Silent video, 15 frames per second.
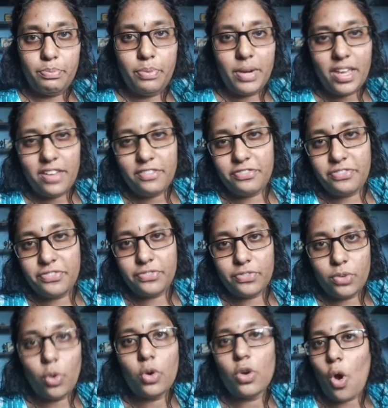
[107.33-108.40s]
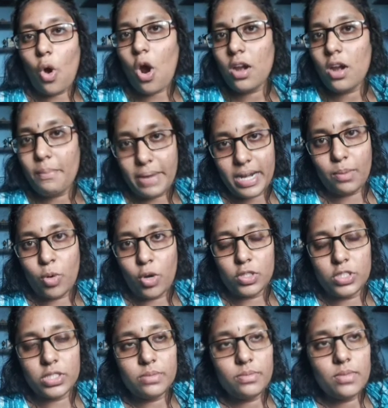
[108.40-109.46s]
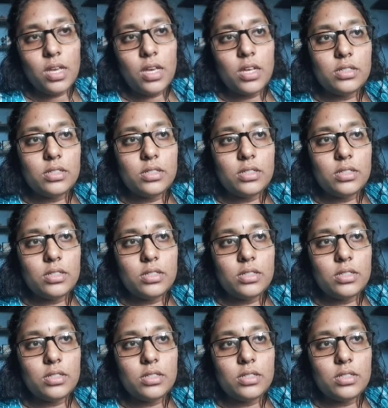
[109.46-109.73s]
brief note on metabolism.